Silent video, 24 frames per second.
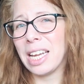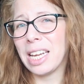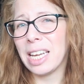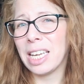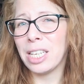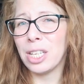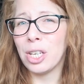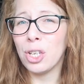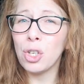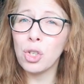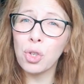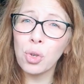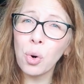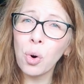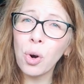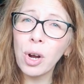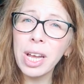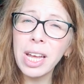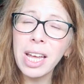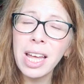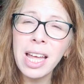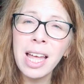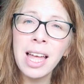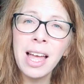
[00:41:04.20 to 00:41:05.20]
like and
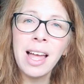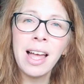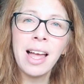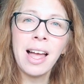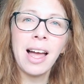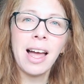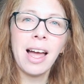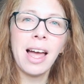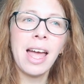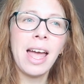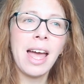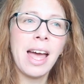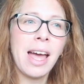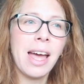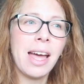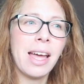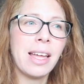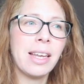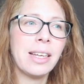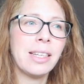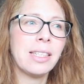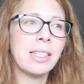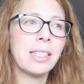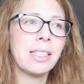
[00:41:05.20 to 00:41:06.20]
enjoy.
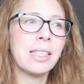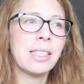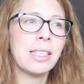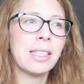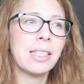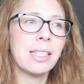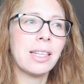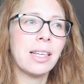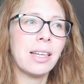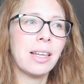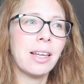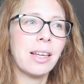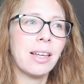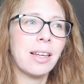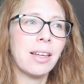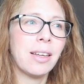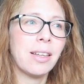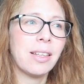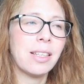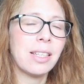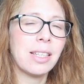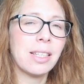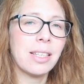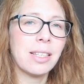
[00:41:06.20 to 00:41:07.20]
And
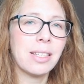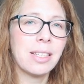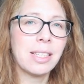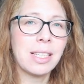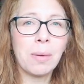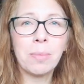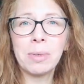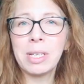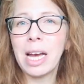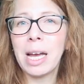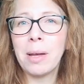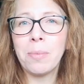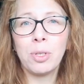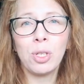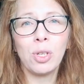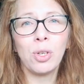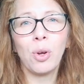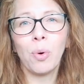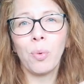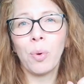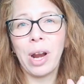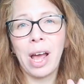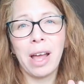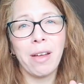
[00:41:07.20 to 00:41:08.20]
sometimes,
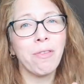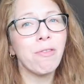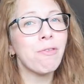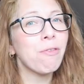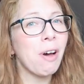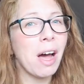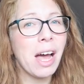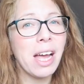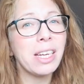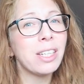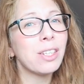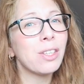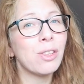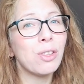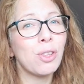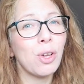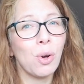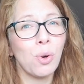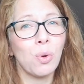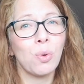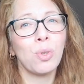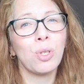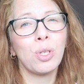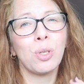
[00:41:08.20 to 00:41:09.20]
you know, when I find
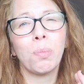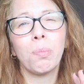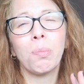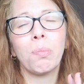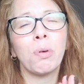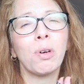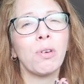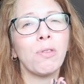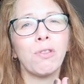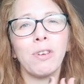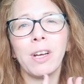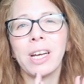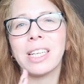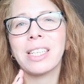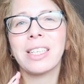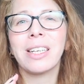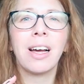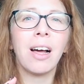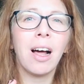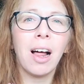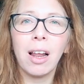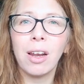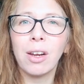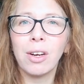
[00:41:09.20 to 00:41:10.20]
those
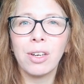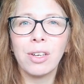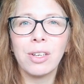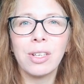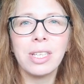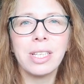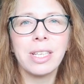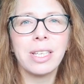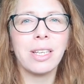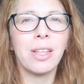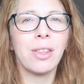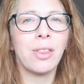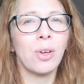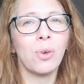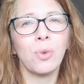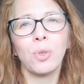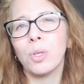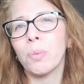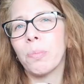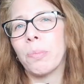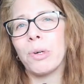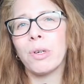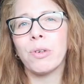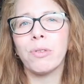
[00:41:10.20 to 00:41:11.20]
perfect colors,
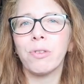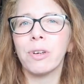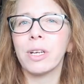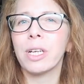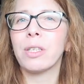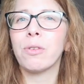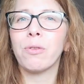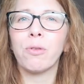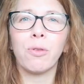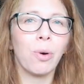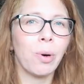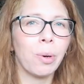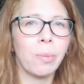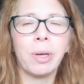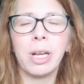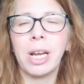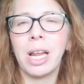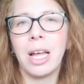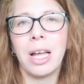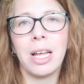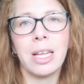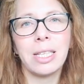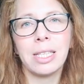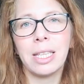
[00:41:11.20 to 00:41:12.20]
those perfect
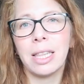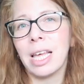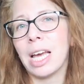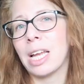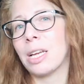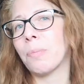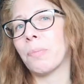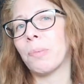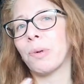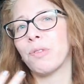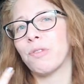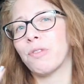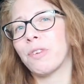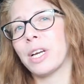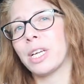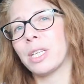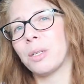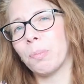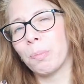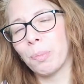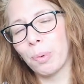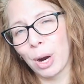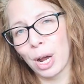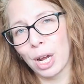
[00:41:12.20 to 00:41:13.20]
formulas, that
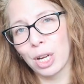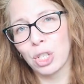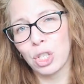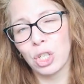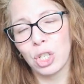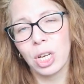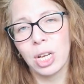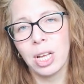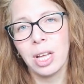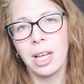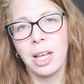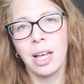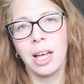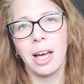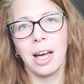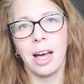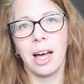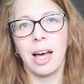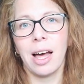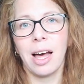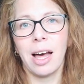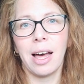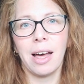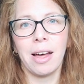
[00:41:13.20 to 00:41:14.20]
perfect brush,
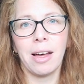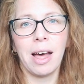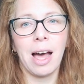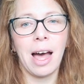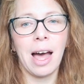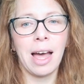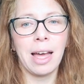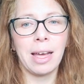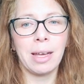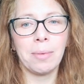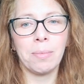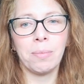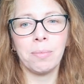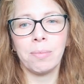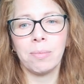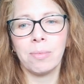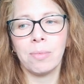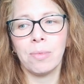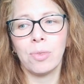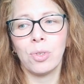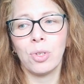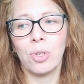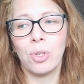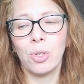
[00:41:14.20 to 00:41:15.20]
uh,
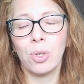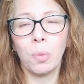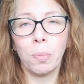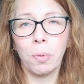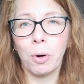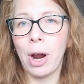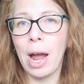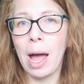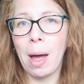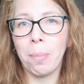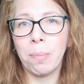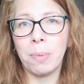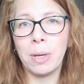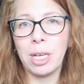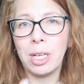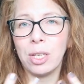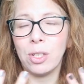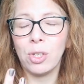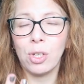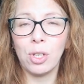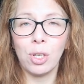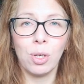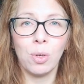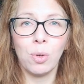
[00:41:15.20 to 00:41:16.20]
I'm super
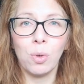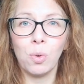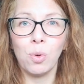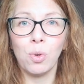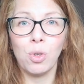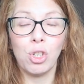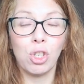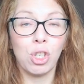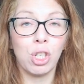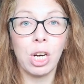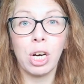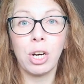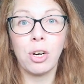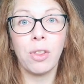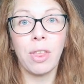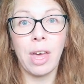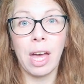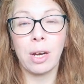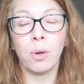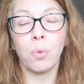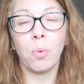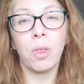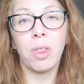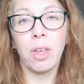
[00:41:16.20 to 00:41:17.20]
happy to share
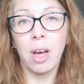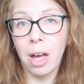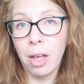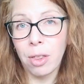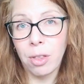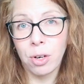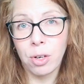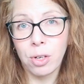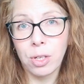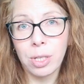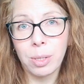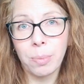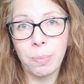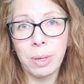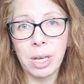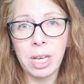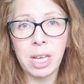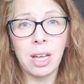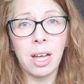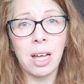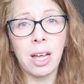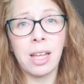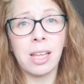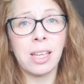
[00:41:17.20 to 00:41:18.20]
that with others,
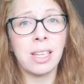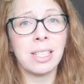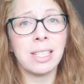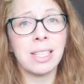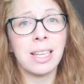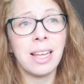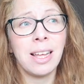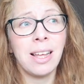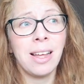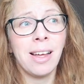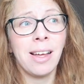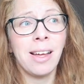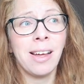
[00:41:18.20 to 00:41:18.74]
because